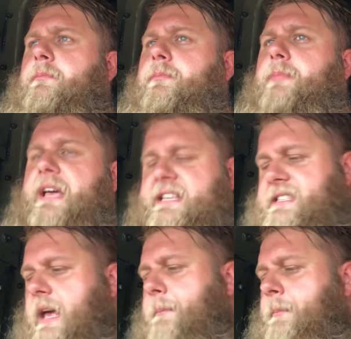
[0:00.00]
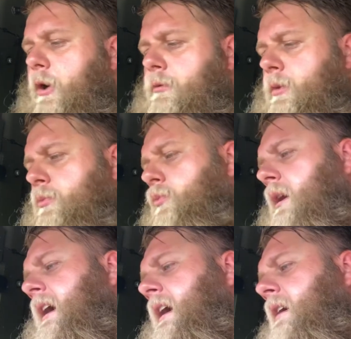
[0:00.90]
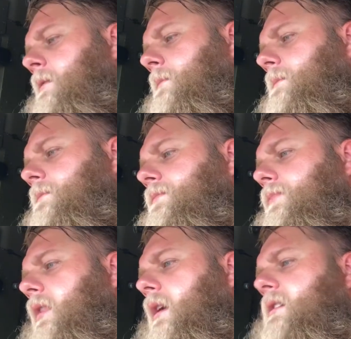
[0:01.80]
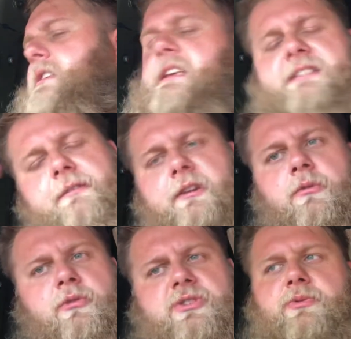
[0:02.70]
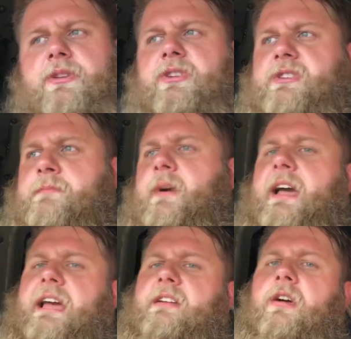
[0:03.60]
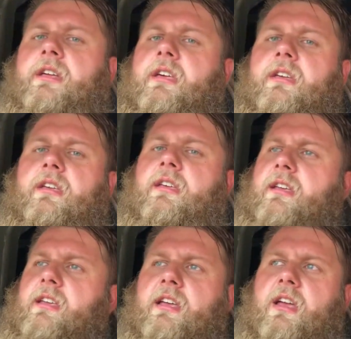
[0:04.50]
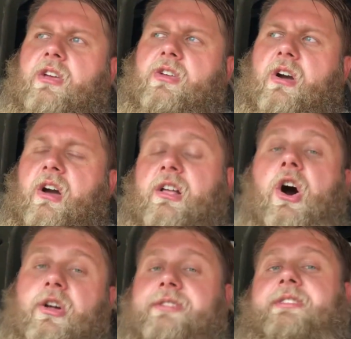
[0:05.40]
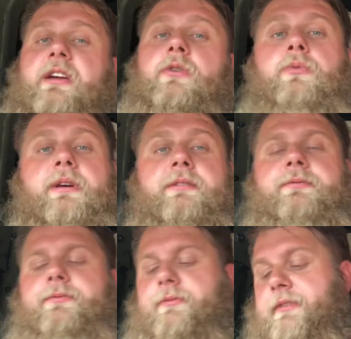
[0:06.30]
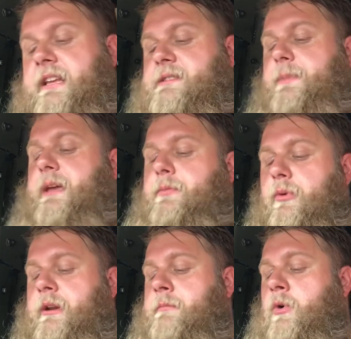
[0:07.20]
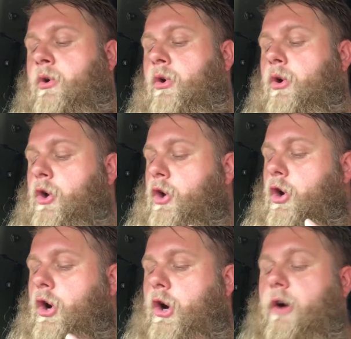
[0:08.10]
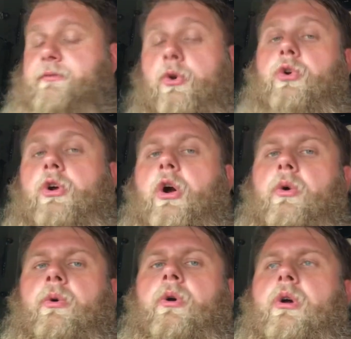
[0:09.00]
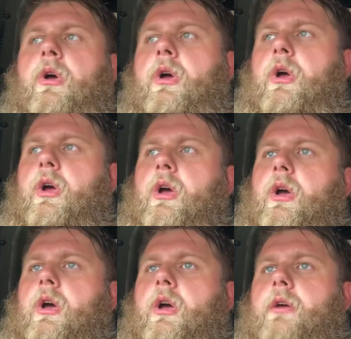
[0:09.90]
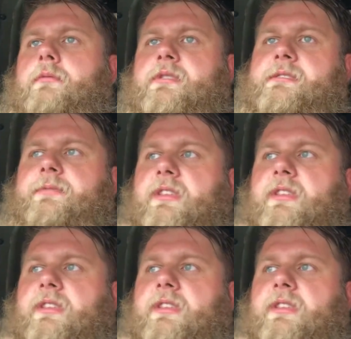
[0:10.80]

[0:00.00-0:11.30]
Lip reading: But it's that moment where there's something that switches in my head, like, I can't deal with these people anymore, I've got to go. Because if I